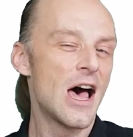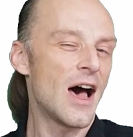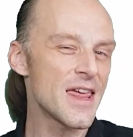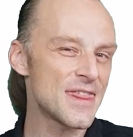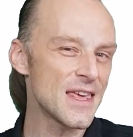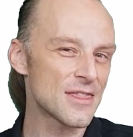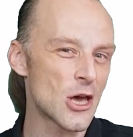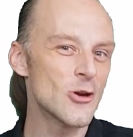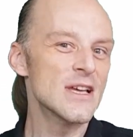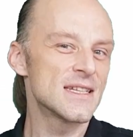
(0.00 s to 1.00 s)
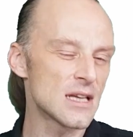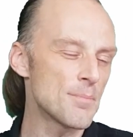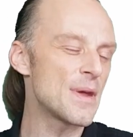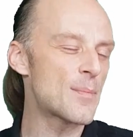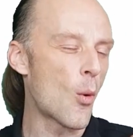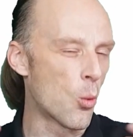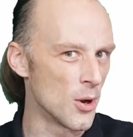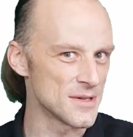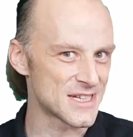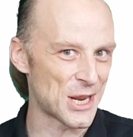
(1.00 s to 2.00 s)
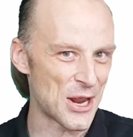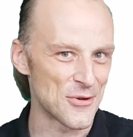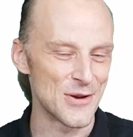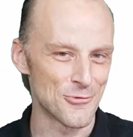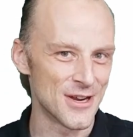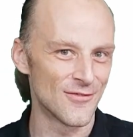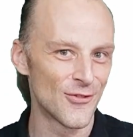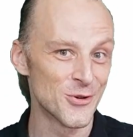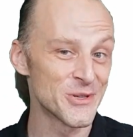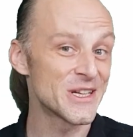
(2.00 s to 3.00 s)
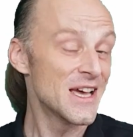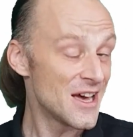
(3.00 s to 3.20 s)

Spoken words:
I think though some people want to hear it reinforced